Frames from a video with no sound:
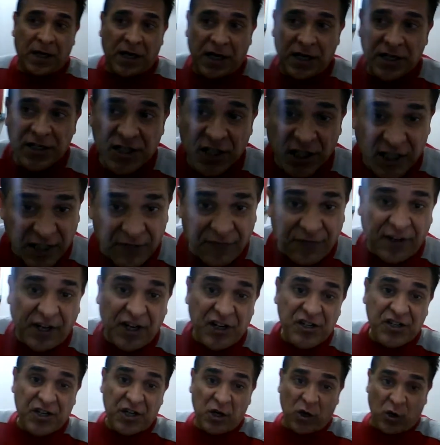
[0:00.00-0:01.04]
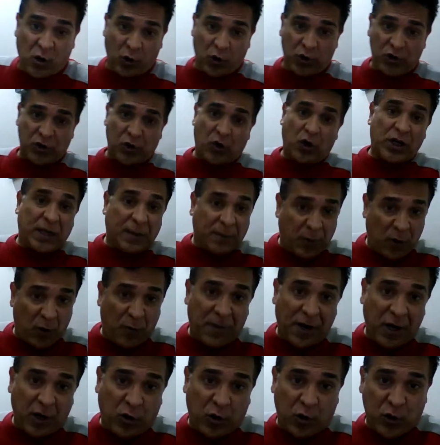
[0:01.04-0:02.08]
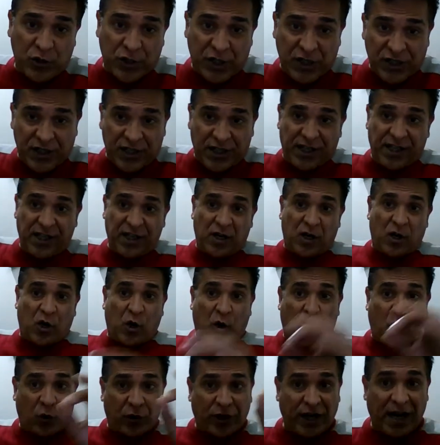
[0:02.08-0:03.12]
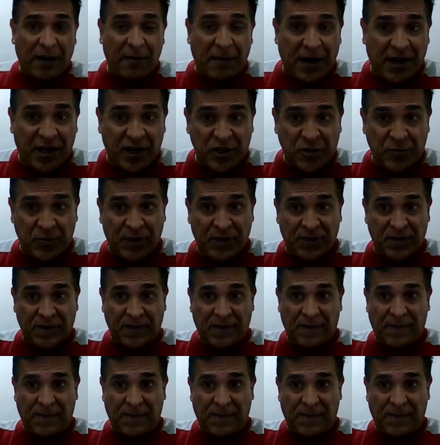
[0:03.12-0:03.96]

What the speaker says: certification course or diploma courses in hotel management."